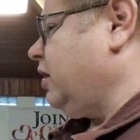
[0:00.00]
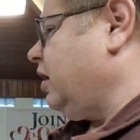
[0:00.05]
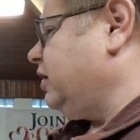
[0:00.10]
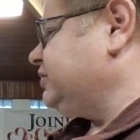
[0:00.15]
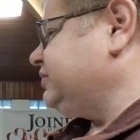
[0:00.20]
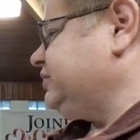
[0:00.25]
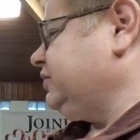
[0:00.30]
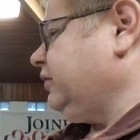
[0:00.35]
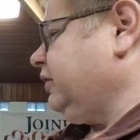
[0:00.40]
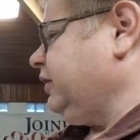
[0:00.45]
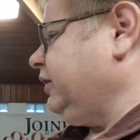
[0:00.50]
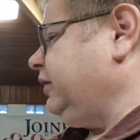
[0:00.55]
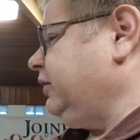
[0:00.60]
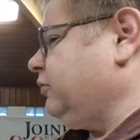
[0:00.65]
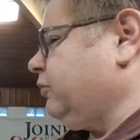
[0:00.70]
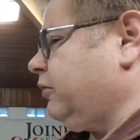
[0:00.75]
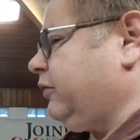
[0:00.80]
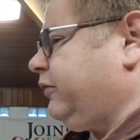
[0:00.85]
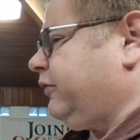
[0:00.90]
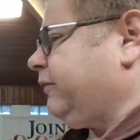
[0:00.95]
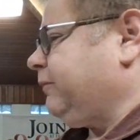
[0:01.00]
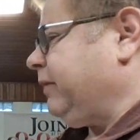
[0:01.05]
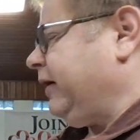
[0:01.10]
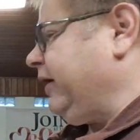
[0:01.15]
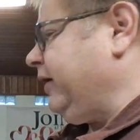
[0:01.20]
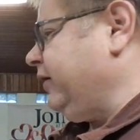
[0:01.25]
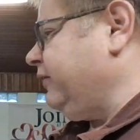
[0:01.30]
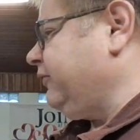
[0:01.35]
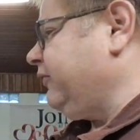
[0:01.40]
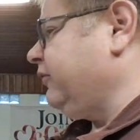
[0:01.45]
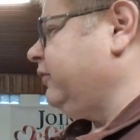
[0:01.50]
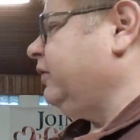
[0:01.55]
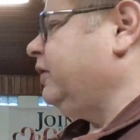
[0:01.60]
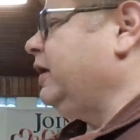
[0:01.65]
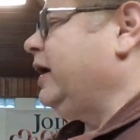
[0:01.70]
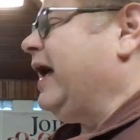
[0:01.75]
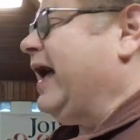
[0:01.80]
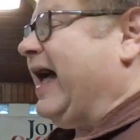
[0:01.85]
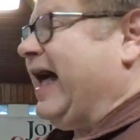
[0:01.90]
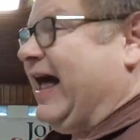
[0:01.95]
and hostility toward their parents
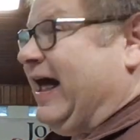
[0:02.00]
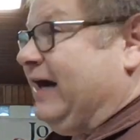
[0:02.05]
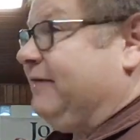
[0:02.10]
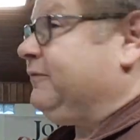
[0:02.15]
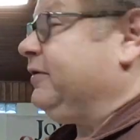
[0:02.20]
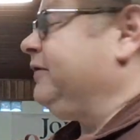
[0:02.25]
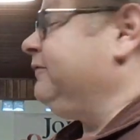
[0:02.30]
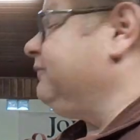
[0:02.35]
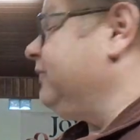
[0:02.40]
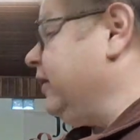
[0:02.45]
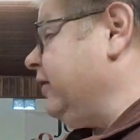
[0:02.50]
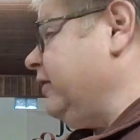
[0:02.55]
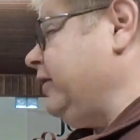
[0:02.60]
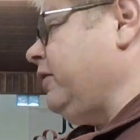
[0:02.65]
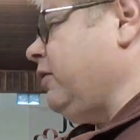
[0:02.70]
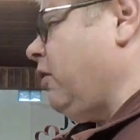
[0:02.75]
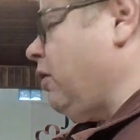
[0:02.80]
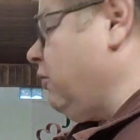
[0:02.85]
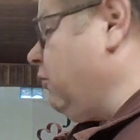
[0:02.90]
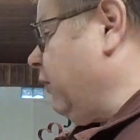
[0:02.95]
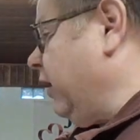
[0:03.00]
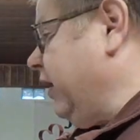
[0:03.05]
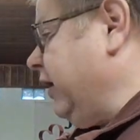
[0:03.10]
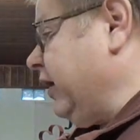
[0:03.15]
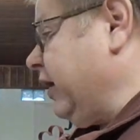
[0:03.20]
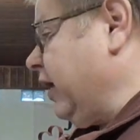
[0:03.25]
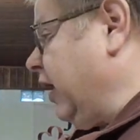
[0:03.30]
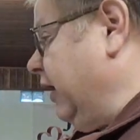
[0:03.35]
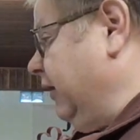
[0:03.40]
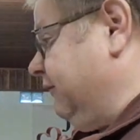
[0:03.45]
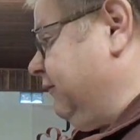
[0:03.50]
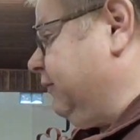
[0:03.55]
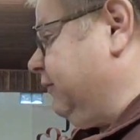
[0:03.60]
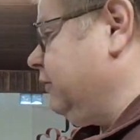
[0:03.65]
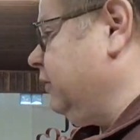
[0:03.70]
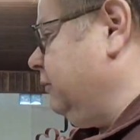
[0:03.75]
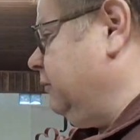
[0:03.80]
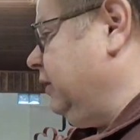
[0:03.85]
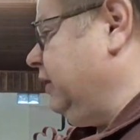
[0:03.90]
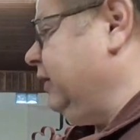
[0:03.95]
have a very hard way in life.
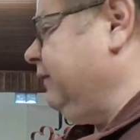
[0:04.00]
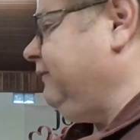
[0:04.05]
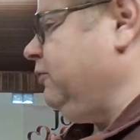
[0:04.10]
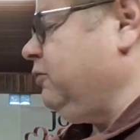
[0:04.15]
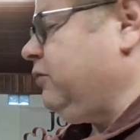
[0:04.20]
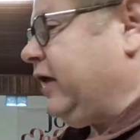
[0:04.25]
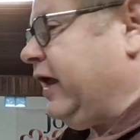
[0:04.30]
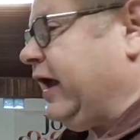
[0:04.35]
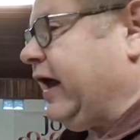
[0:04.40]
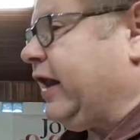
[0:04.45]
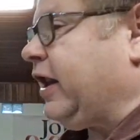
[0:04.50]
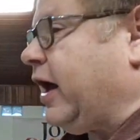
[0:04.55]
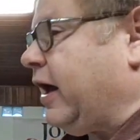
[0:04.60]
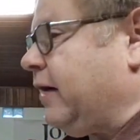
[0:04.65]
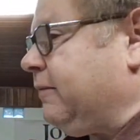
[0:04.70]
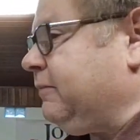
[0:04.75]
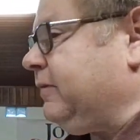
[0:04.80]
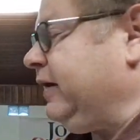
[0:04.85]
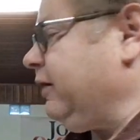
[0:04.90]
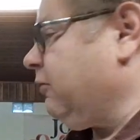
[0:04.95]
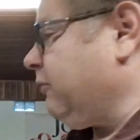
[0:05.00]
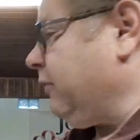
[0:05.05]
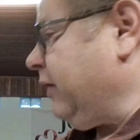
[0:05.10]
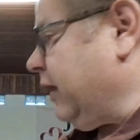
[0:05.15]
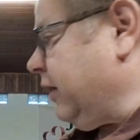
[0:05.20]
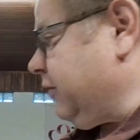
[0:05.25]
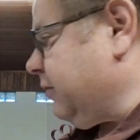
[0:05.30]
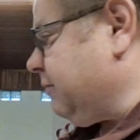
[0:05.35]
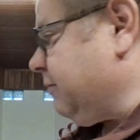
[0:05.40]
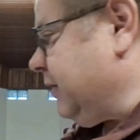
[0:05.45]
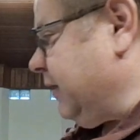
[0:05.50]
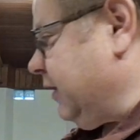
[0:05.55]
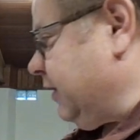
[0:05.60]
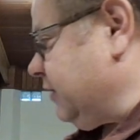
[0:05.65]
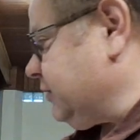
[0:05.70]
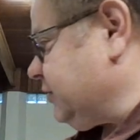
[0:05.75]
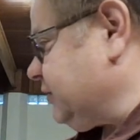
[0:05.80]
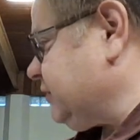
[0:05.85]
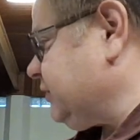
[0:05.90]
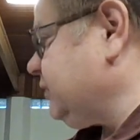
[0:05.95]
I mean, if you cannot be around your
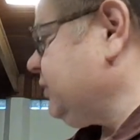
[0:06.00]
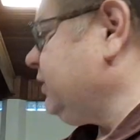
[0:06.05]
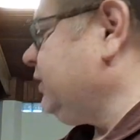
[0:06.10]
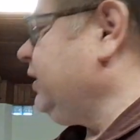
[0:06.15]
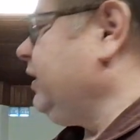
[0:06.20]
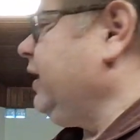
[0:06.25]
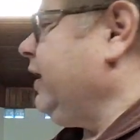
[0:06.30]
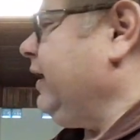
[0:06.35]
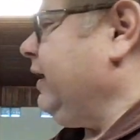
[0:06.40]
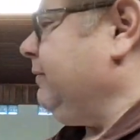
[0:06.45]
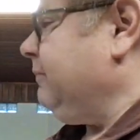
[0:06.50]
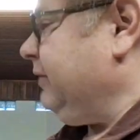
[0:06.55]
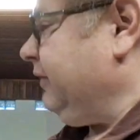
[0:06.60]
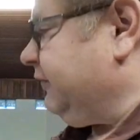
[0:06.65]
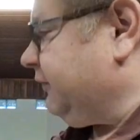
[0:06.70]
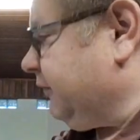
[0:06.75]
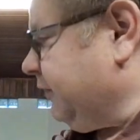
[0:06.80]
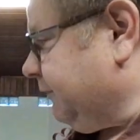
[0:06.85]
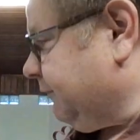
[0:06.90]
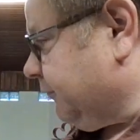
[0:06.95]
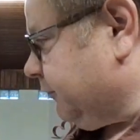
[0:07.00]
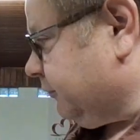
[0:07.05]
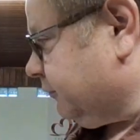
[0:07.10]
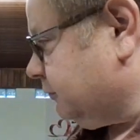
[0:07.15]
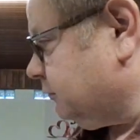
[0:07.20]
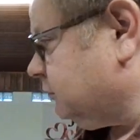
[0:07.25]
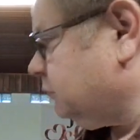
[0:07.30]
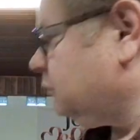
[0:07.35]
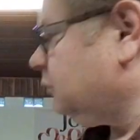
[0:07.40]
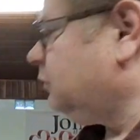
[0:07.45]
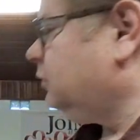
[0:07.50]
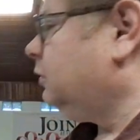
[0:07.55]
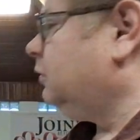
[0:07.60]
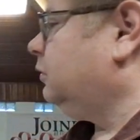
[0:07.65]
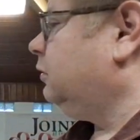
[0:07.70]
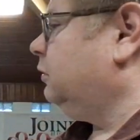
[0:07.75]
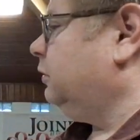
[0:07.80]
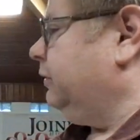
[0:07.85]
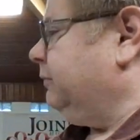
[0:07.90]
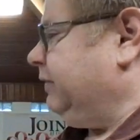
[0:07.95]
parents and be civil
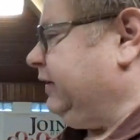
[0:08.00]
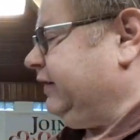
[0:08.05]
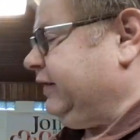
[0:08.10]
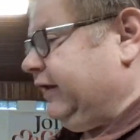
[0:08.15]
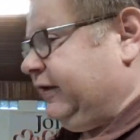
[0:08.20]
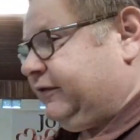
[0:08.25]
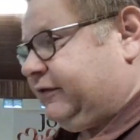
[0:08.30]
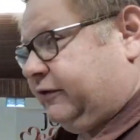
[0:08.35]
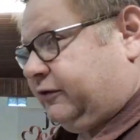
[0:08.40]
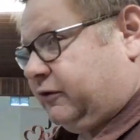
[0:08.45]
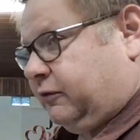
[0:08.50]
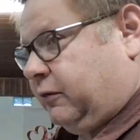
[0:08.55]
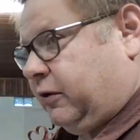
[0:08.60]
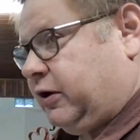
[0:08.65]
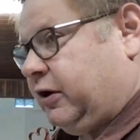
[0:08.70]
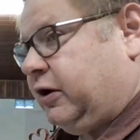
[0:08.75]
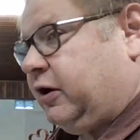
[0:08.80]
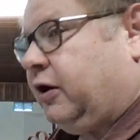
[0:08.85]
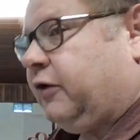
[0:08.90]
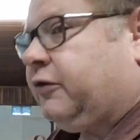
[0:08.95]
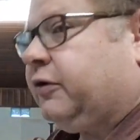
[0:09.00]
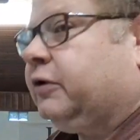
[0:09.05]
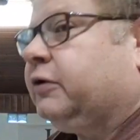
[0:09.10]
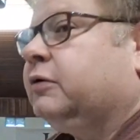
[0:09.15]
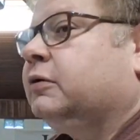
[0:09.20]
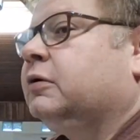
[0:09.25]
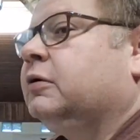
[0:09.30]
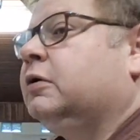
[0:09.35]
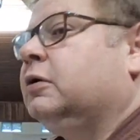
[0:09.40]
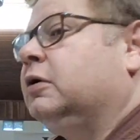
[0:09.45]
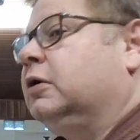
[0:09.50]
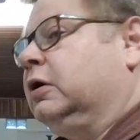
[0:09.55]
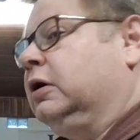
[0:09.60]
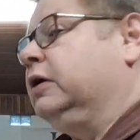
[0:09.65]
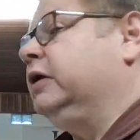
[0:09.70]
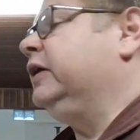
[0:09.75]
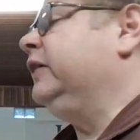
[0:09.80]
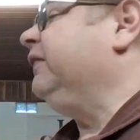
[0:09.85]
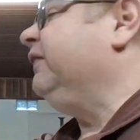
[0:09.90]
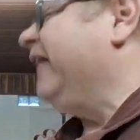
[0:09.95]
and be decent to one another,
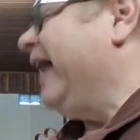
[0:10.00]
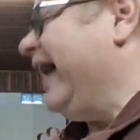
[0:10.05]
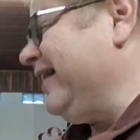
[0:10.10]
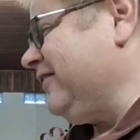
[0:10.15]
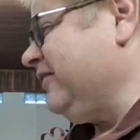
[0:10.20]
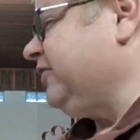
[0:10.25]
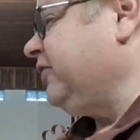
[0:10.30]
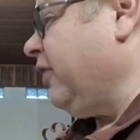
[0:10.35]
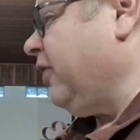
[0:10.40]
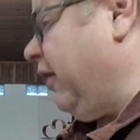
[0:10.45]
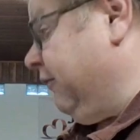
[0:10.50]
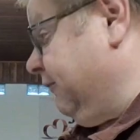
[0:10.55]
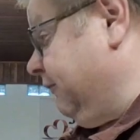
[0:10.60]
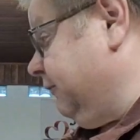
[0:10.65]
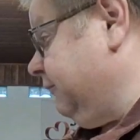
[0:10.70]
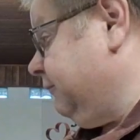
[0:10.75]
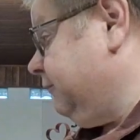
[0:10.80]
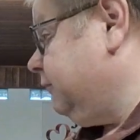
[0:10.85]
that's tough.